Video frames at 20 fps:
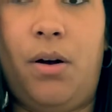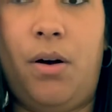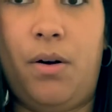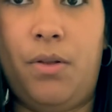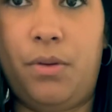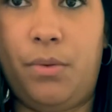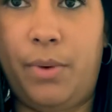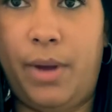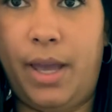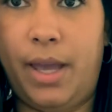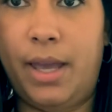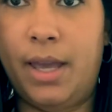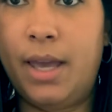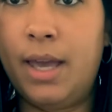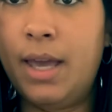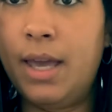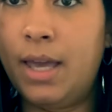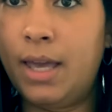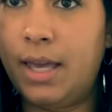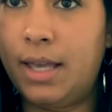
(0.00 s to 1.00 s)
all the way
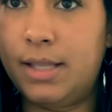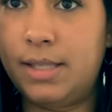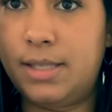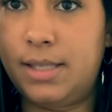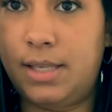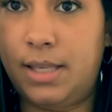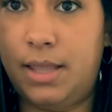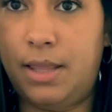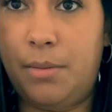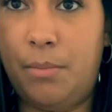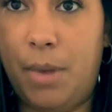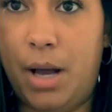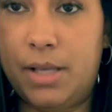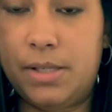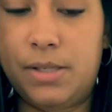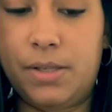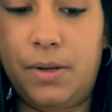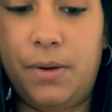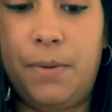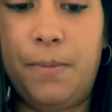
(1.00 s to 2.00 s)
into the
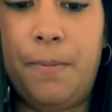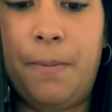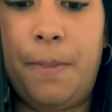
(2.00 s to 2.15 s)
muscle.